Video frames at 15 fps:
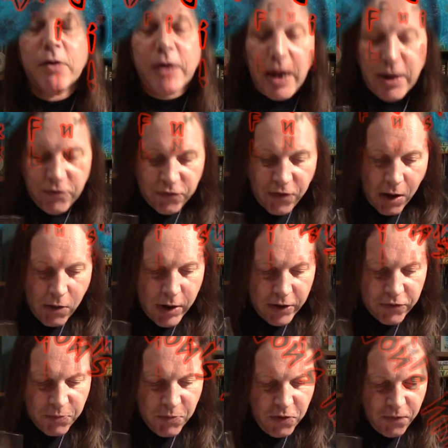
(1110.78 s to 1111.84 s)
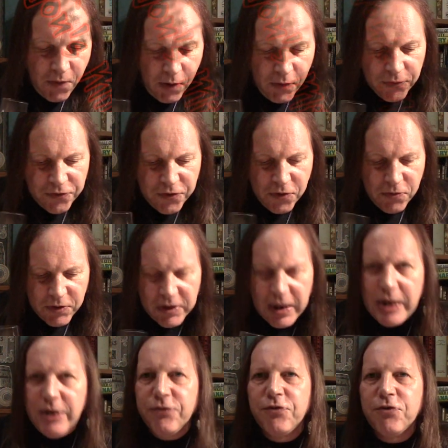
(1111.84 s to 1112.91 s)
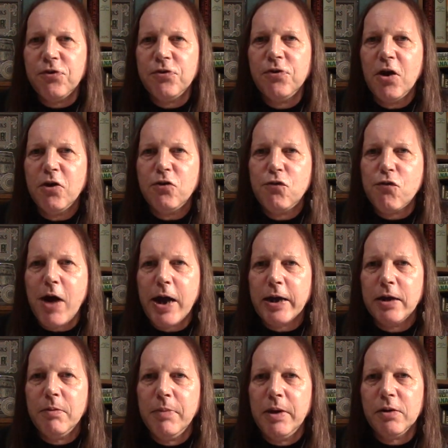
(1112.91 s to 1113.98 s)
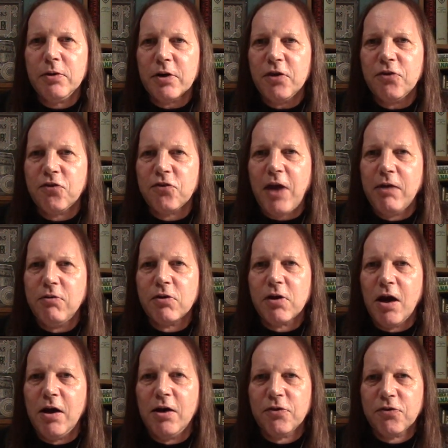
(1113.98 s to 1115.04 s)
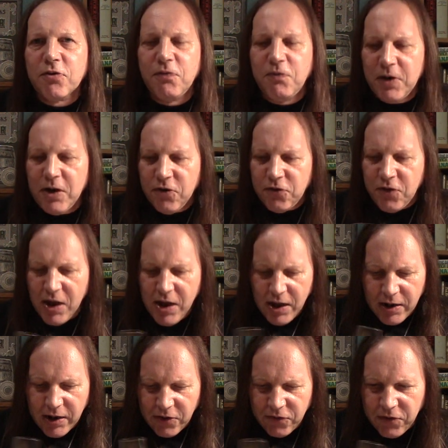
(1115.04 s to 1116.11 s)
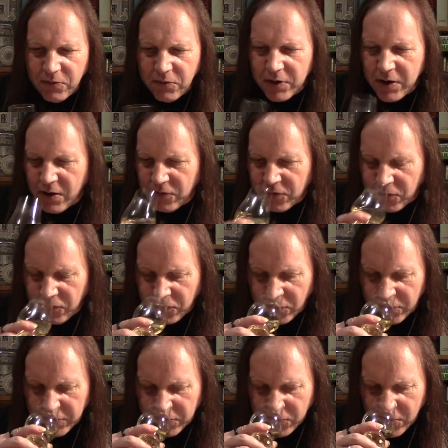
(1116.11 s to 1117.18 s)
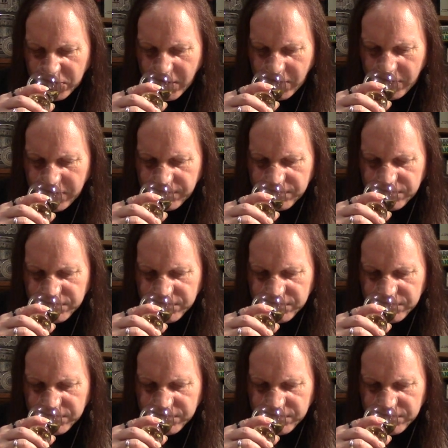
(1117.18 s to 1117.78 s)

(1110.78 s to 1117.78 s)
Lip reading: okay, so let's move on to the Deanston Dragon Milk Stout Cask finish. Let's see what the nose gives us on this one, shall we?